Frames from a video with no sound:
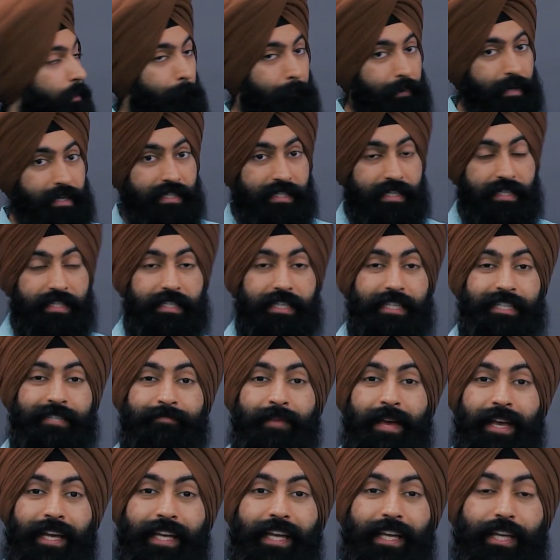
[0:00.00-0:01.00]
your business is
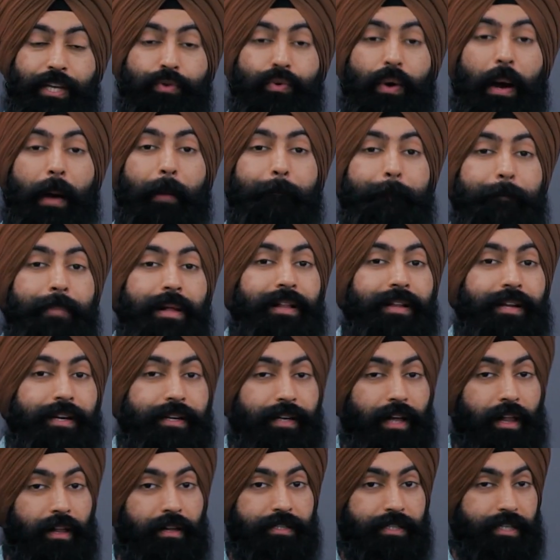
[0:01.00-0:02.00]
making you a million
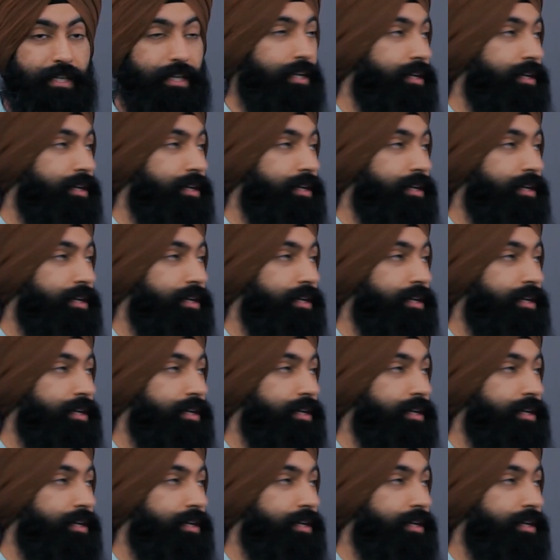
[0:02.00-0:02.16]
dollars a